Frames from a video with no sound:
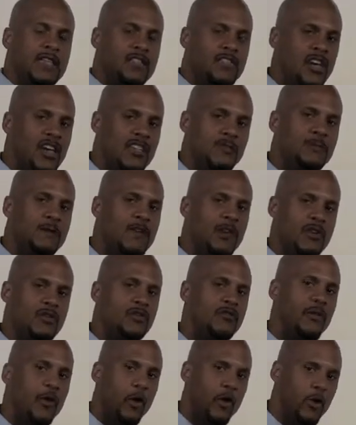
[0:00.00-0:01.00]
just
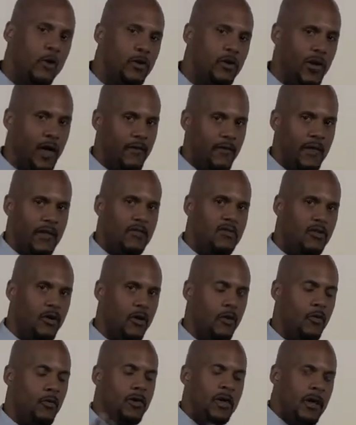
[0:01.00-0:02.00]
because you've heard of it,
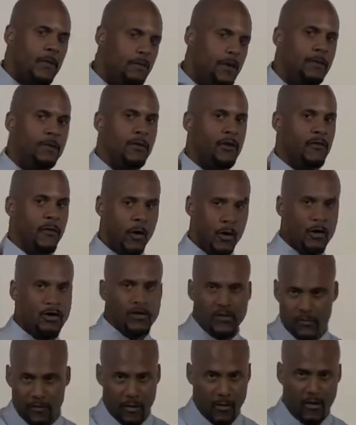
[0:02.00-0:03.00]
so people have heard
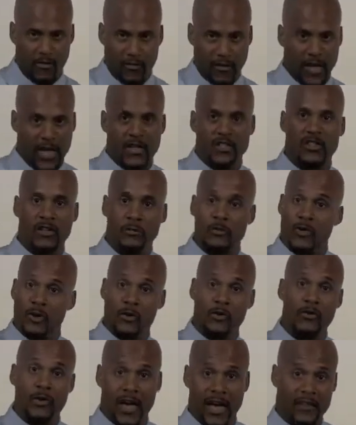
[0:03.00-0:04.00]
of diversification, I'm
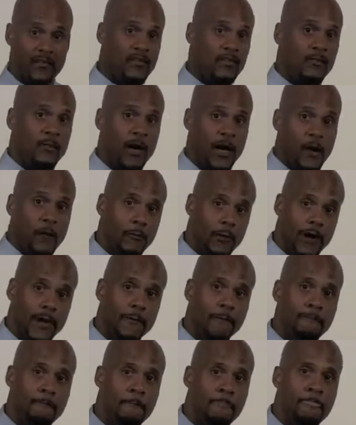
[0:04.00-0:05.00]
sure you have as well,
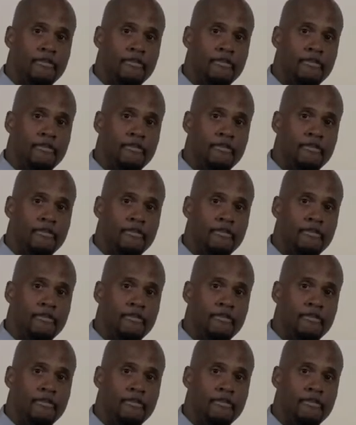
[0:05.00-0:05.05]
right?